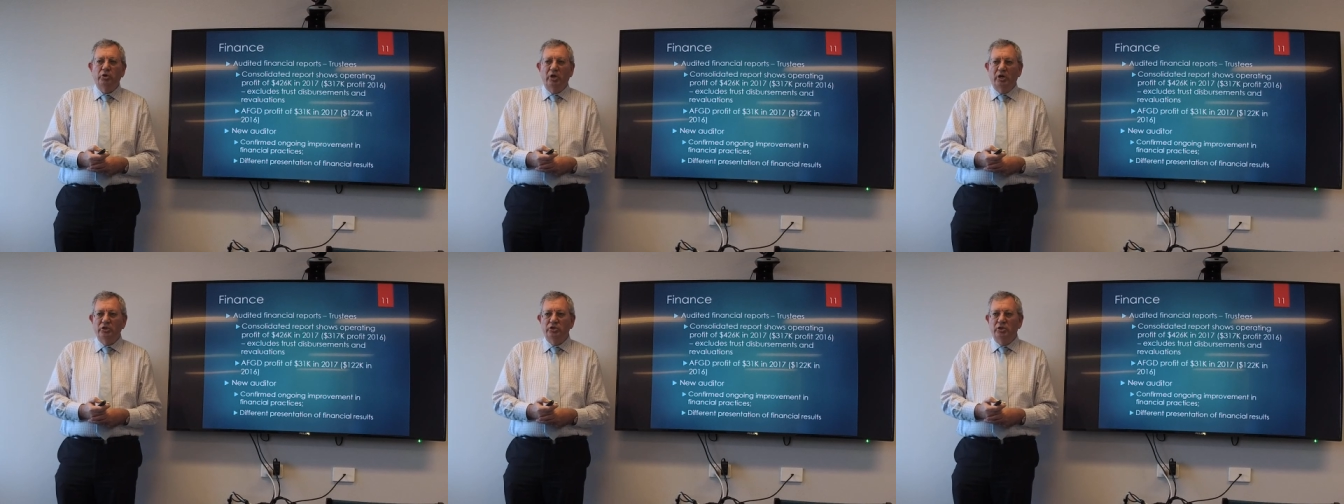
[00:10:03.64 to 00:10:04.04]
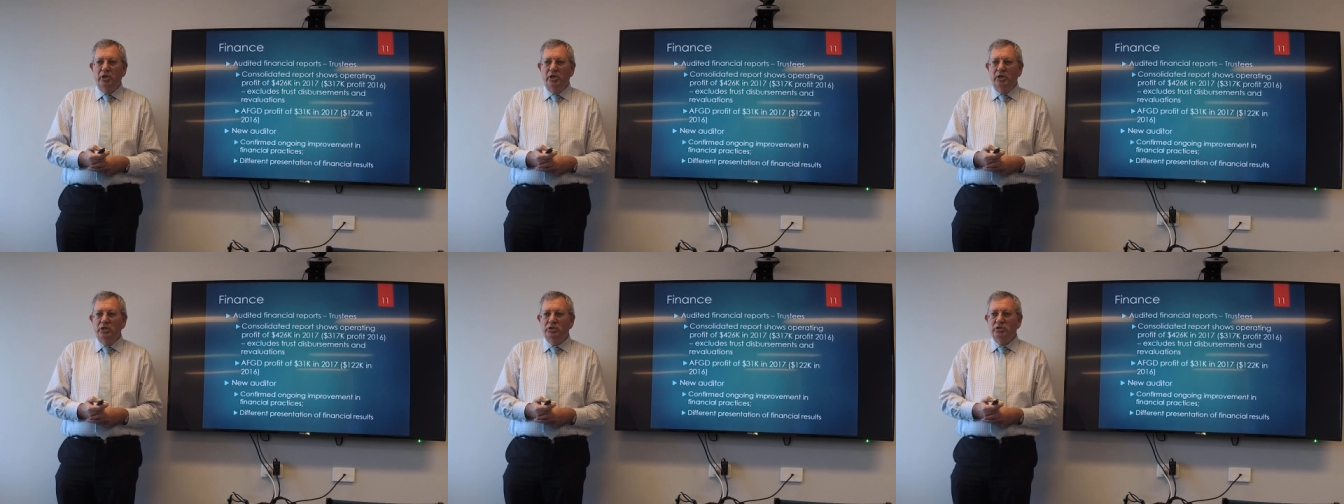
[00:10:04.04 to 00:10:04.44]

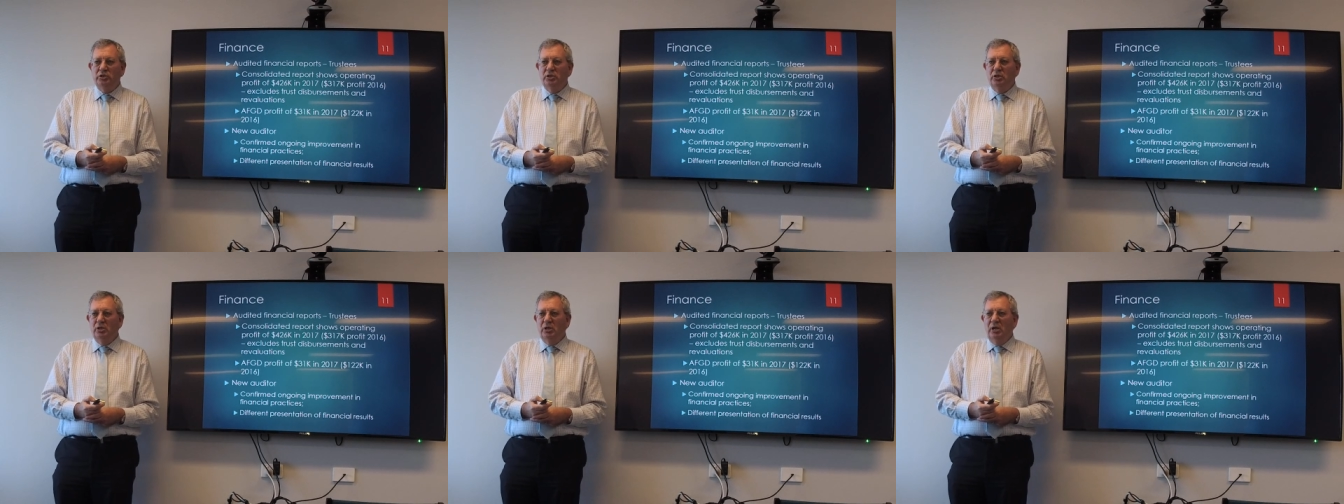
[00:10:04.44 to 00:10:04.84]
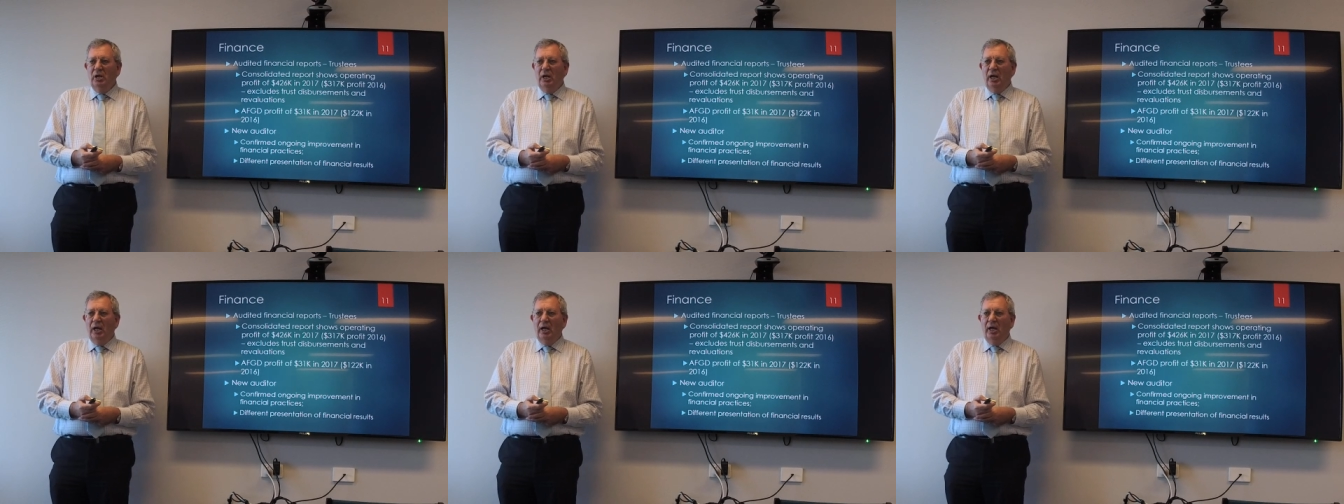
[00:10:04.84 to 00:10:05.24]
trustees,
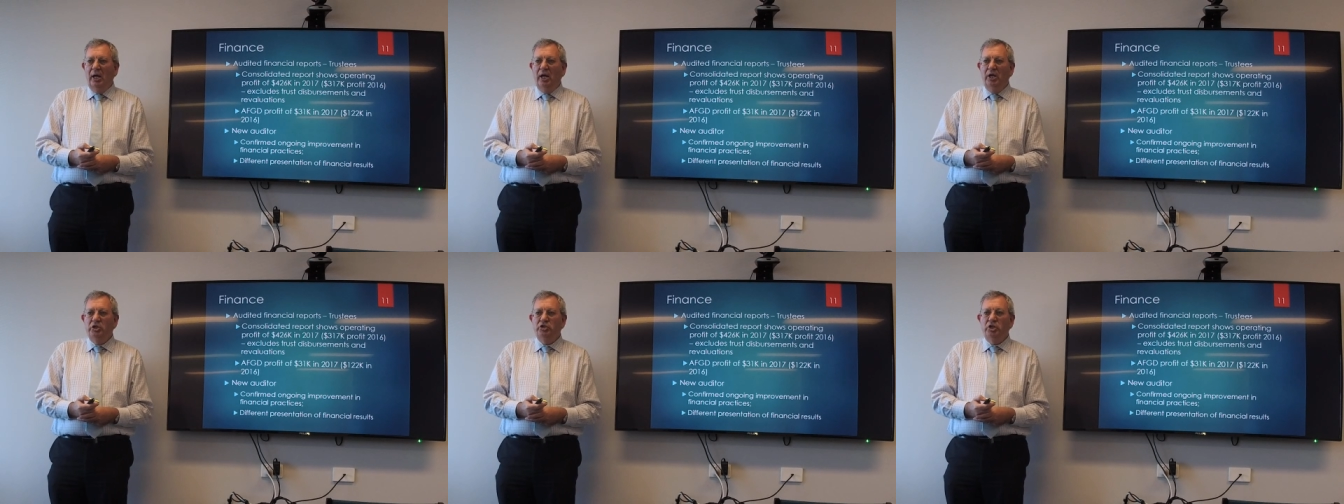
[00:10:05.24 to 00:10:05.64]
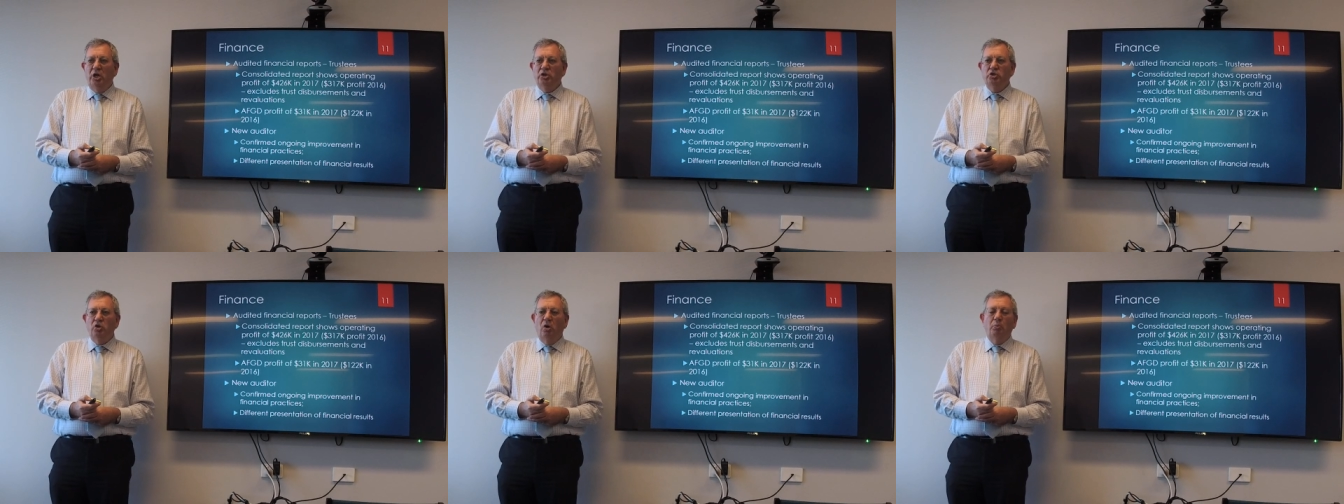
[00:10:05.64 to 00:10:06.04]
it
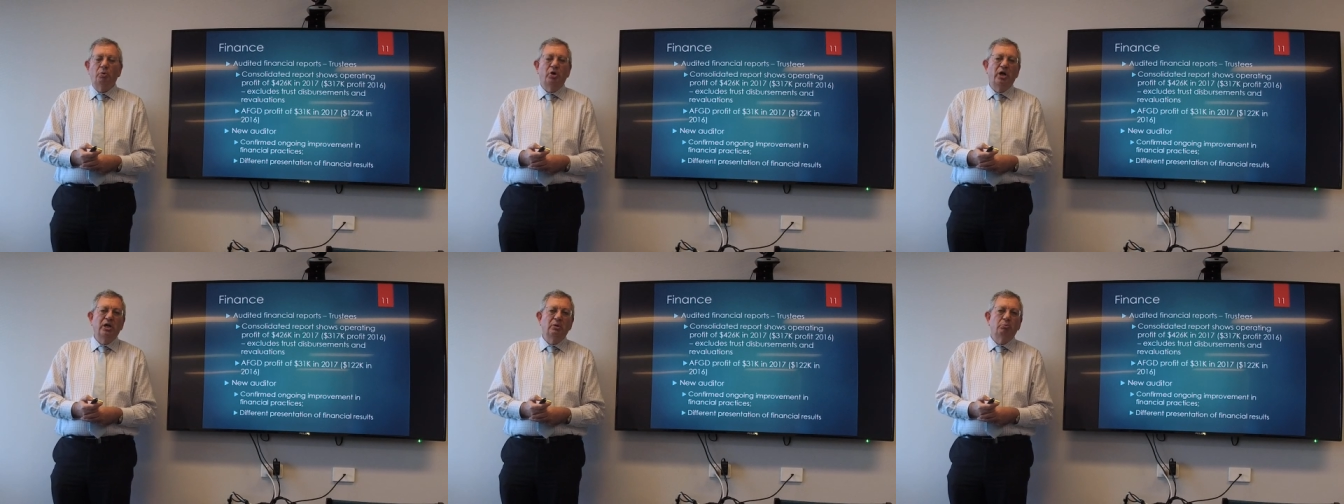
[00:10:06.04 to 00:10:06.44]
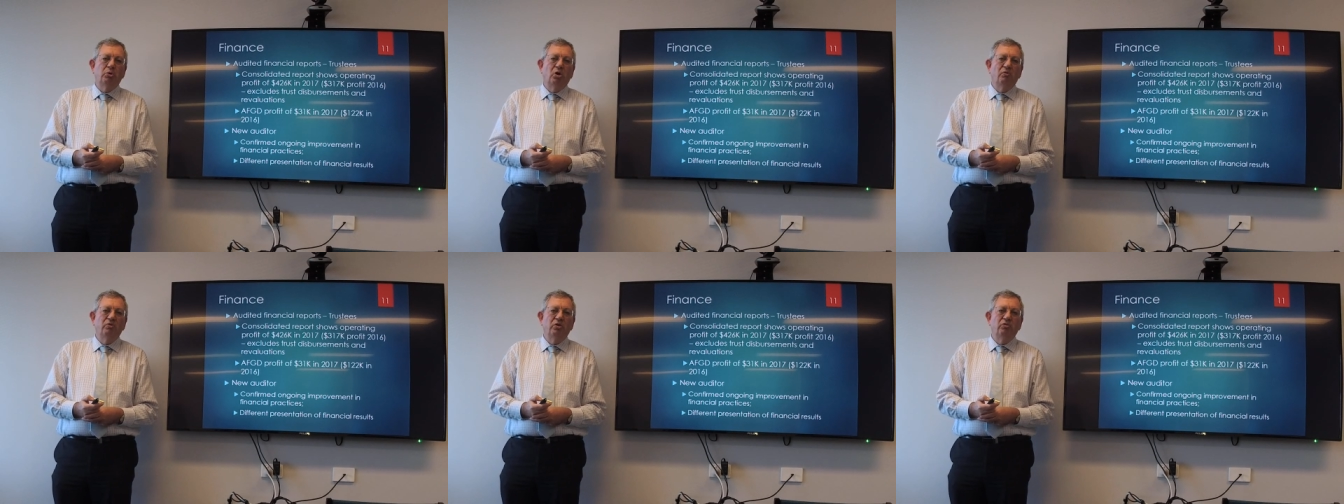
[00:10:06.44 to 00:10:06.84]
shows an operating
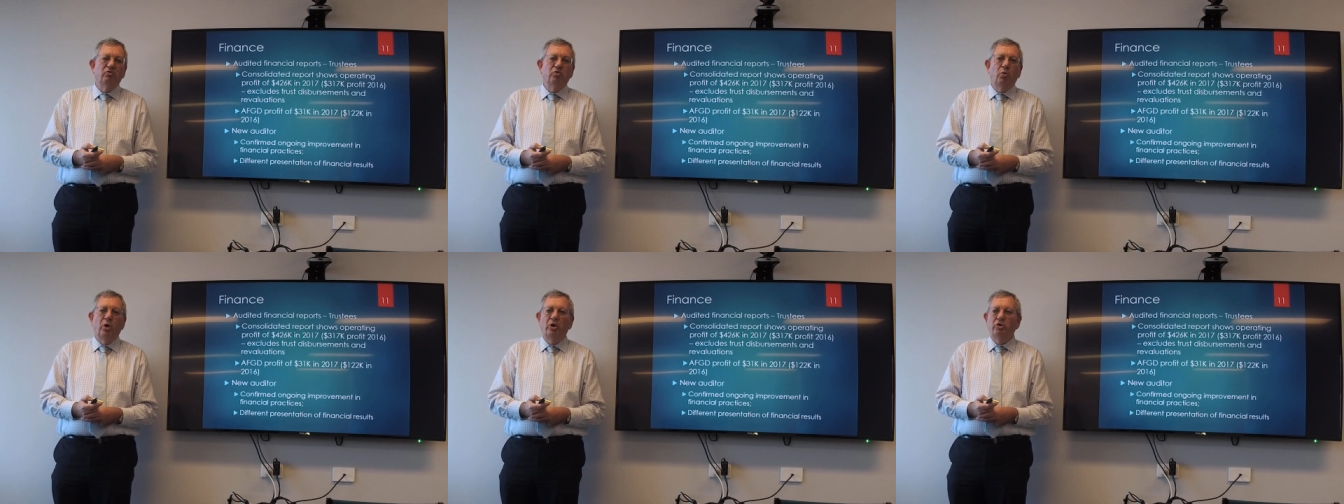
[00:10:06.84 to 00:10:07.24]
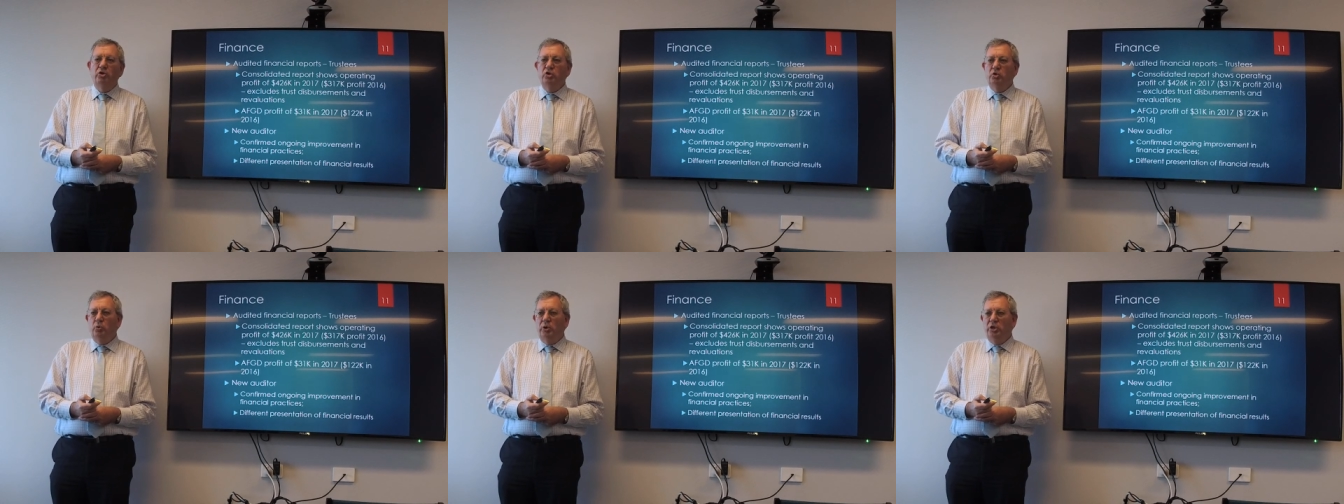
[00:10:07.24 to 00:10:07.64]
profit of
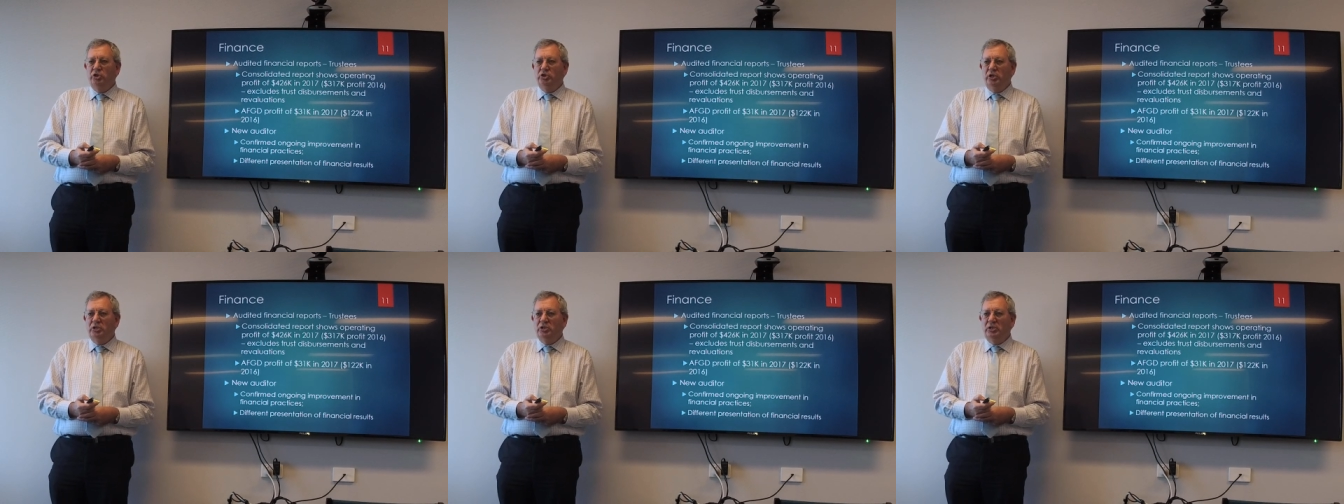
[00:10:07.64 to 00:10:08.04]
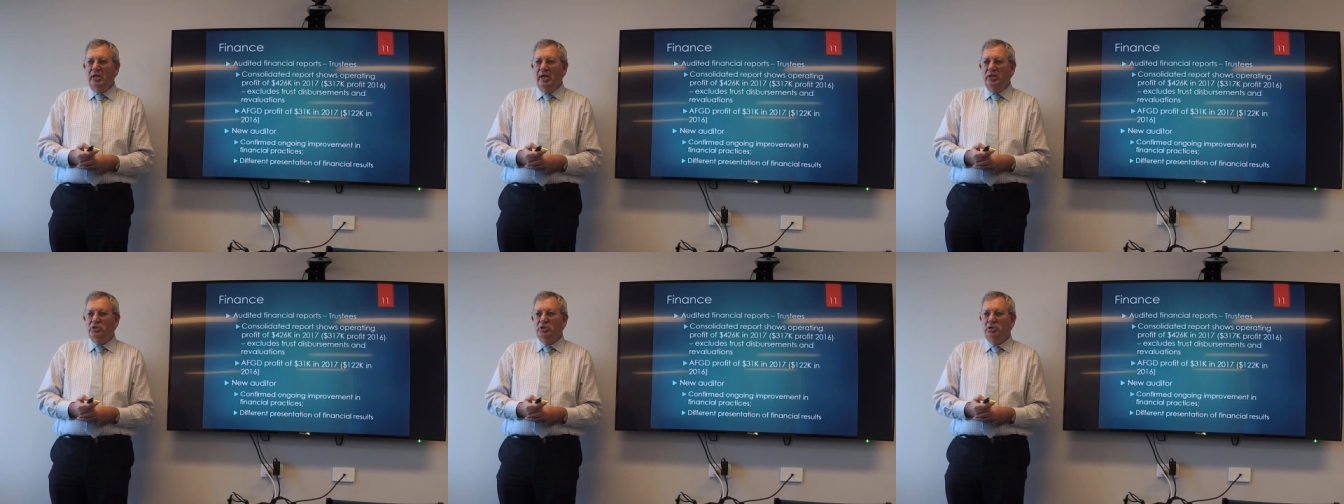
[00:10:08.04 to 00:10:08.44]

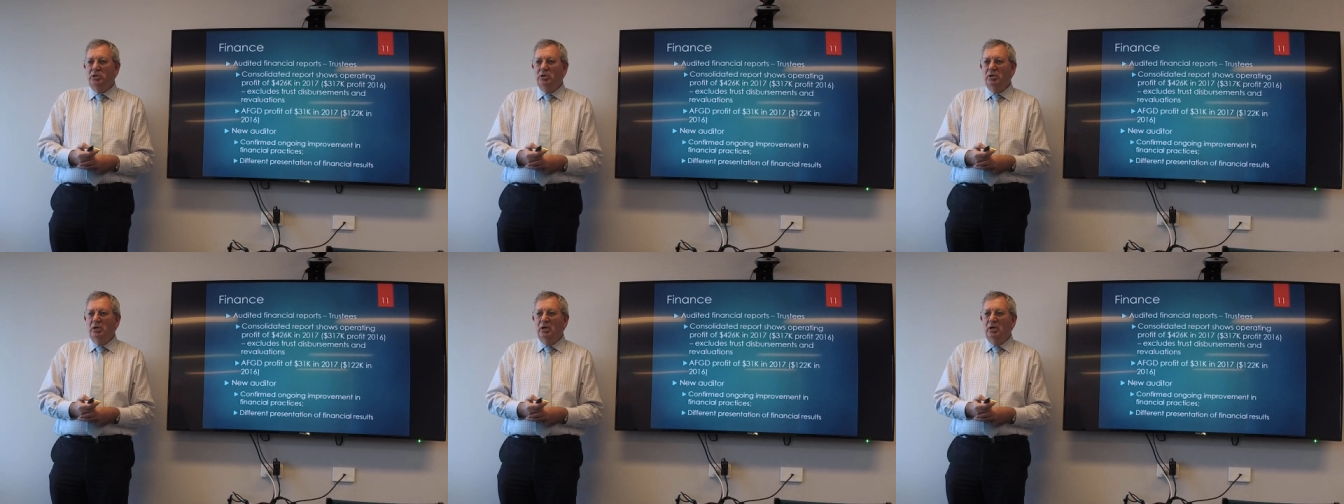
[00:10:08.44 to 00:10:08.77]
426,000,